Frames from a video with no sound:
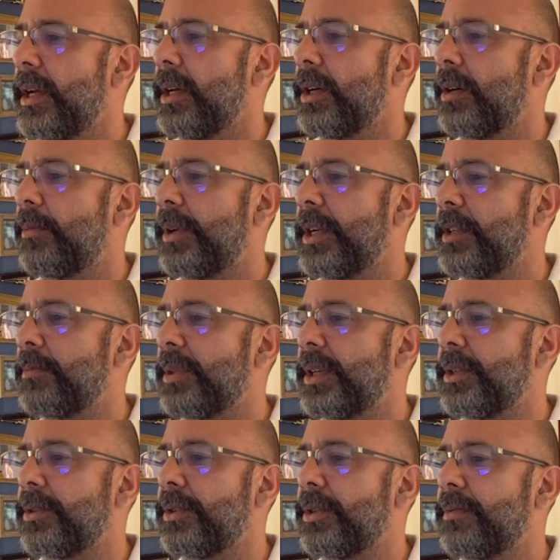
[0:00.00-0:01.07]
her brain's
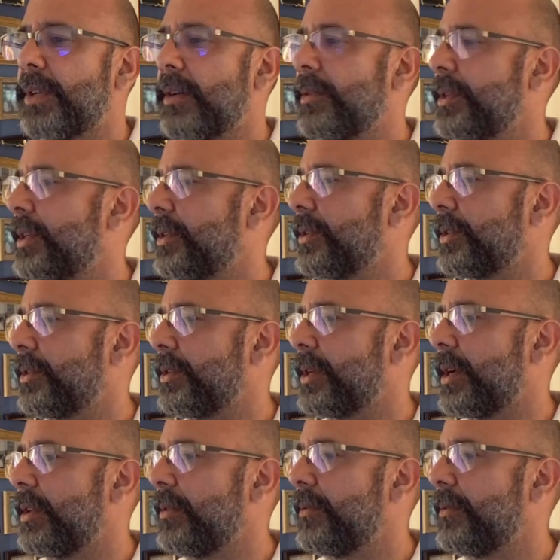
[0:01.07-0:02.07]
pleasure and survival centers are entirely